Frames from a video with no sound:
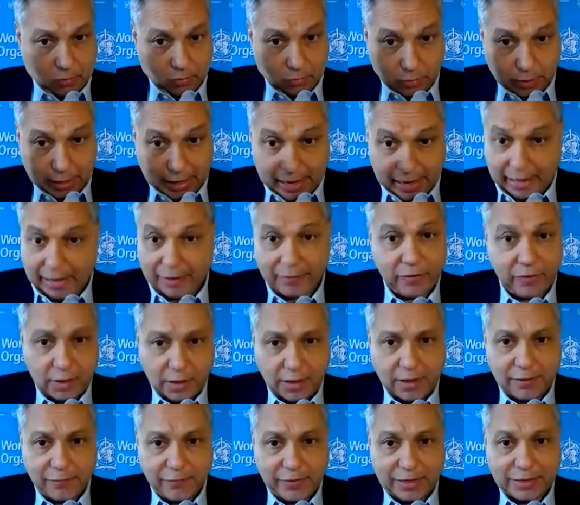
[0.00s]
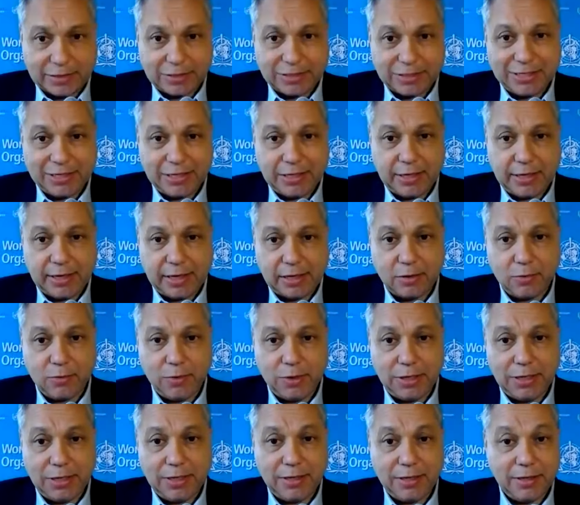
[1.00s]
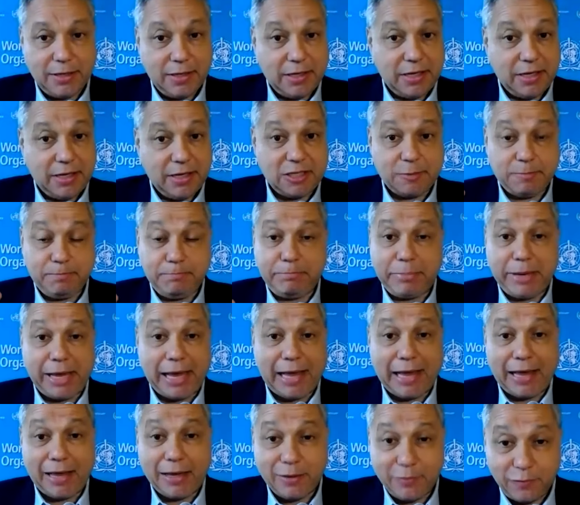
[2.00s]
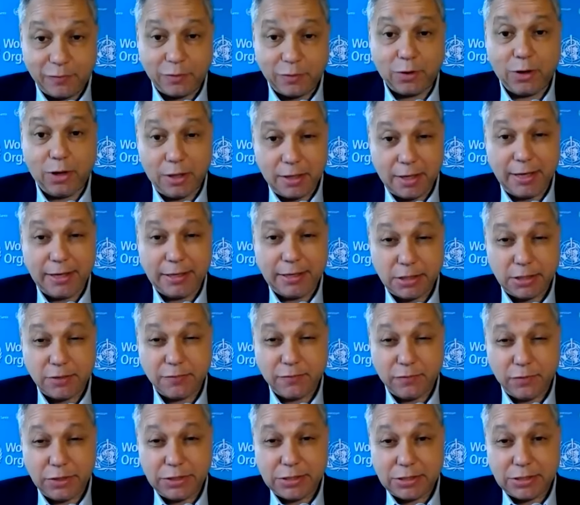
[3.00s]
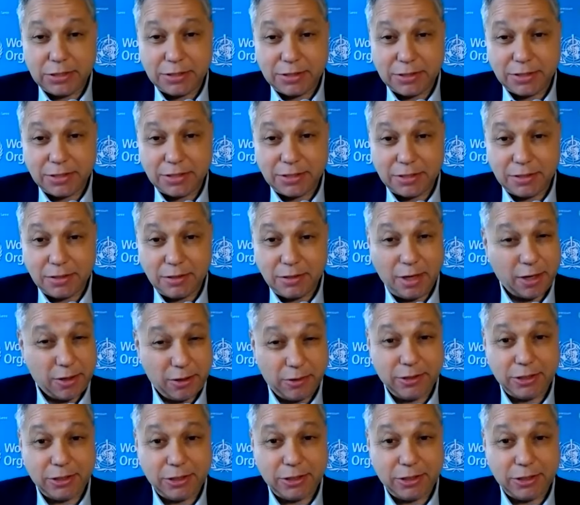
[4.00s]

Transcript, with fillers: we have a lot of vaccine inequity. It's bad for all kinds of reasons, not only